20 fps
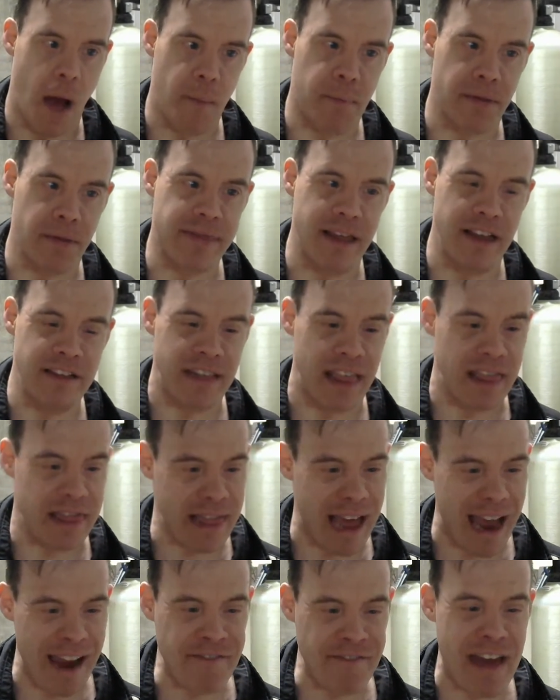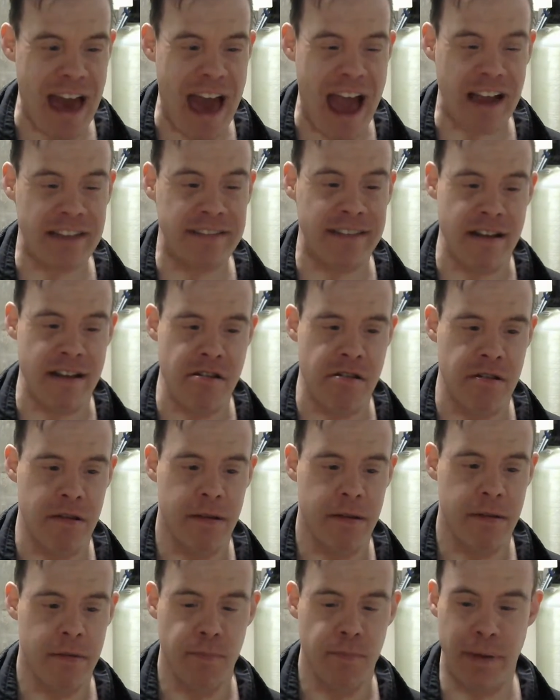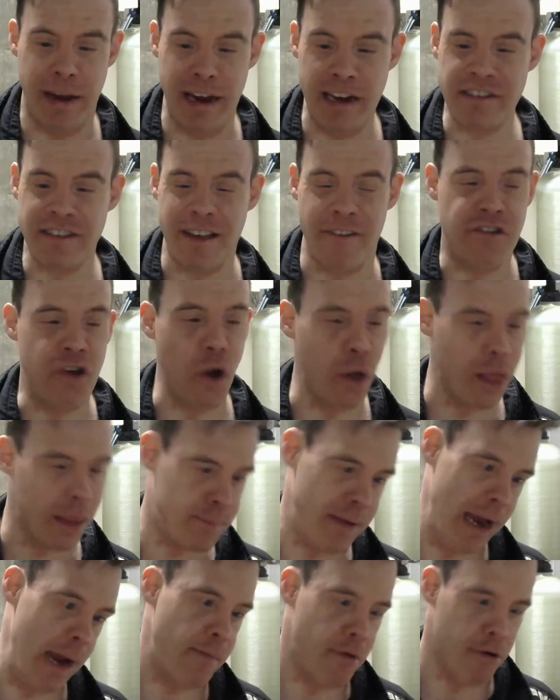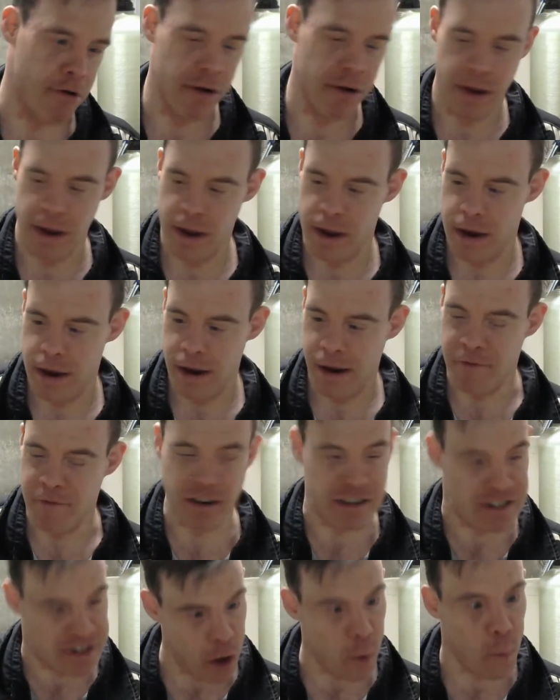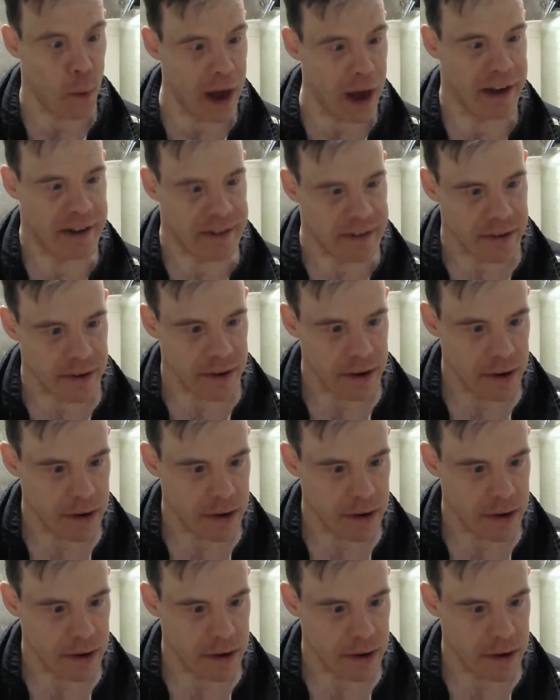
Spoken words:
about this live action piece of toilet paper for Snow White